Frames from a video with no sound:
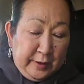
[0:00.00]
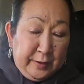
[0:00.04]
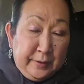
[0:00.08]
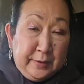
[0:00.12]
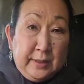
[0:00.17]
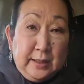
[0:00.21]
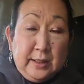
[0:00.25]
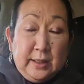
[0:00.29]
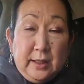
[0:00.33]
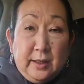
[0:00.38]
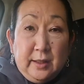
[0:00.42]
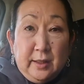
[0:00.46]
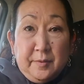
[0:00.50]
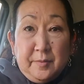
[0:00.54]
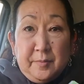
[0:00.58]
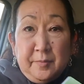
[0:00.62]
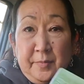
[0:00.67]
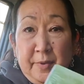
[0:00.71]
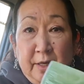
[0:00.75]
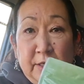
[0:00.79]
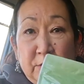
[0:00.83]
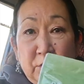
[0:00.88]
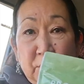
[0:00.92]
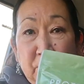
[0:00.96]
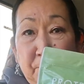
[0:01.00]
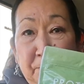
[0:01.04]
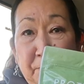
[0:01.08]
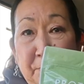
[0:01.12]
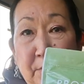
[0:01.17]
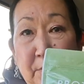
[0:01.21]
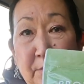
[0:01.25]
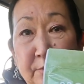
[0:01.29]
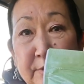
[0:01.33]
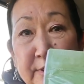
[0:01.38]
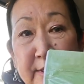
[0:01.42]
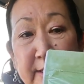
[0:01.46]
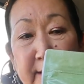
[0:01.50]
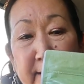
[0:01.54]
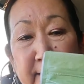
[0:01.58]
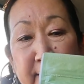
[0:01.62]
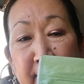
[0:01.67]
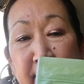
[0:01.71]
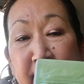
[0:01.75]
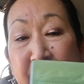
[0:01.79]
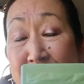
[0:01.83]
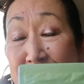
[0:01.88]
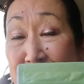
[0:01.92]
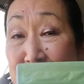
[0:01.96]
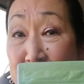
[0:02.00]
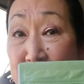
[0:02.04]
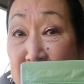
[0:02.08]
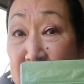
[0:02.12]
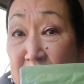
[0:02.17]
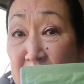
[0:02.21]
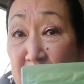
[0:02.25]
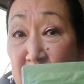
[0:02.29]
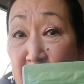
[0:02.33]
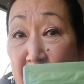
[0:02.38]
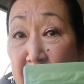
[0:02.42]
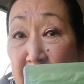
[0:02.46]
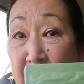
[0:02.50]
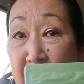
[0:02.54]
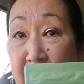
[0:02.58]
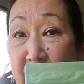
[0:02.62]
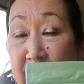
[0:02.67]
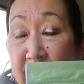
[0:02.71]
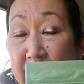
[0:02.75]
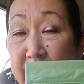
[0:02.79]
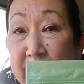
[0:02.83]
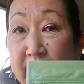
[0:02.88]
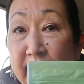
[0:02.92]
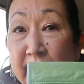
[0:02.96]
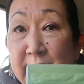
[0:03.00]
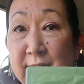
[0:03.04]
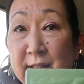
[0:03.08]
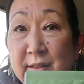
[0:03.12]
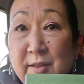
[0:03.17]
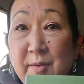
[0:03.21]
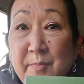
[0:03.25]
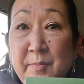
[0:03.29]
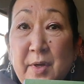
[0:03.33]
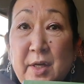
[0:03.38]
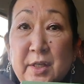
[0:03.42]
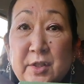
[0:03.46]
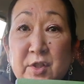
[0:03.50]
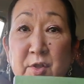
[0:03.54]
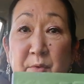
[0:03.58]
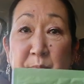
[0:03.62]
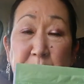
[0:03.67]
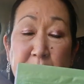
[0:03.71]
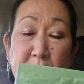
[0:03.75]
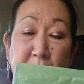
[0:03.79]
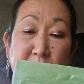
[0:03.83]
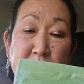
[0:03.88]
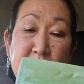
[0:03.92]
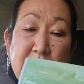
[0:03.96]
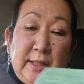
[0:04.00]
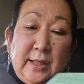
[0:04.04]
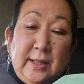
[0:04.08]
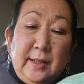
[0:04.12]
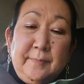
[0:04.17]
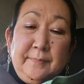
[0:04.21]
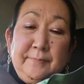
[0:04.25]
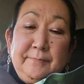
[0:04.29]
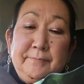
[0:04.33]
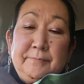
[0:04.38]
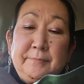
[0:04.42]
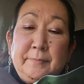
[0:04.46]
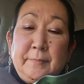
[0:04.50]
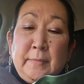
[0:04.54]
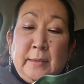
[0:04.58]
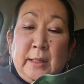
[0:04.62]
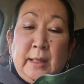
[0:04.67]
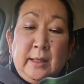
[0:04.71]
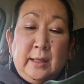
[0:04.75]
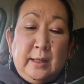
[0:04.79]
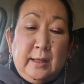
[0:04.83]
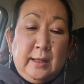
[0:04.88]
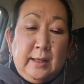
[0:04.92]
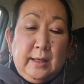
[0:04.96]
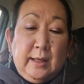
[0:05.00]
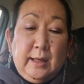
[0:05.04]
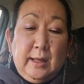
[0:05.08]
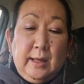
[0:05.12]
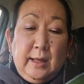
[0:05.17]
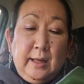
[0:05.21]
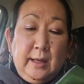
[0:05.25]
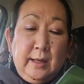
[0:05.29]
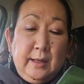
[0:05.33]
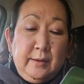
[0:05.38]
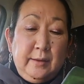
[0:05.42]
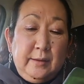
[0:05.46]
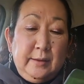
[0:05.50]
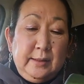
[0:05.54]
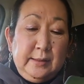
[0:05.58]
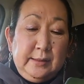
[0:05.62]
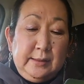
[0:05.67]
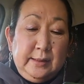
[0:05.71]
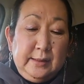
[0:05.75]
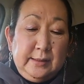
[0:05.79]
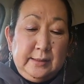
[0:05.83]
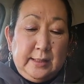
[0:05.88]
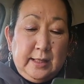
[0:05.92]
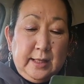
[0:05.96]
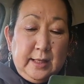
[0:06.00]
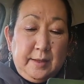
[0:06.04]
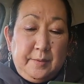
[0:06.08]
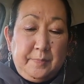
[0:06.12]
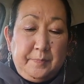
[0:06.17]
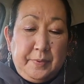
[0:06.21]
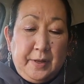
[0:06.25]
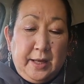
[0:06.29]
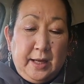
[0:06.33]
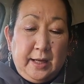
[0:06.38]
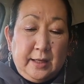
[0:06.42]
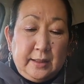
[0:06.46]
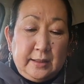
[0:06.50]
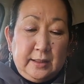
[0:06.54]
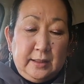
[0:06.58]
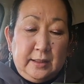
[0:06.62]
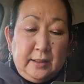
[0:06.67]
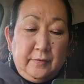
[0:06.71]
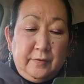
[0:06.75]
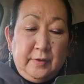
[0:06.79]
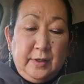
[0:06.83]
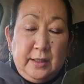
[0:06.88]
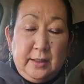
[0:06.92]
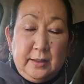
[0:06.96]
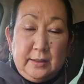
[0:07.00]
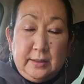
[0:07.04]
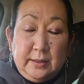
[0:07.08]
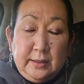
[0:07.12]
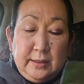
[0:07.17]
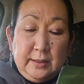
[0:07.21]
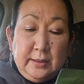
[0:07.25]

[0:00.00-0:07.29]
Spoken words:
the Matcha Protein, because this is what I get. I get the Matcha Protein, and this is a packet of it.